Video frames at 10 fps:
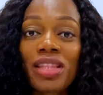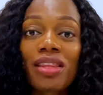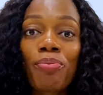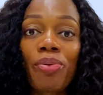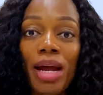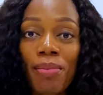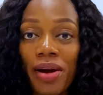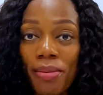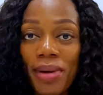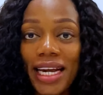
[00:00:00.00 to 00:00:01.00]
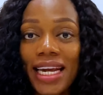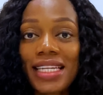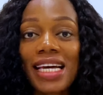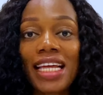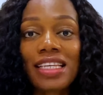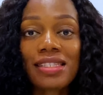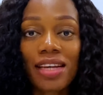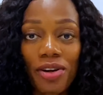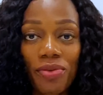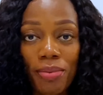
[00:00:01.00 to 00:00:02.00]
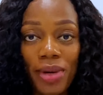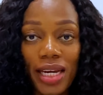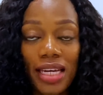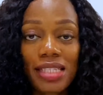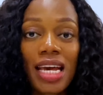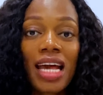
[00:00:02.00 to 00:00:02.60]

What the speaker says: the primary market and the secondary market?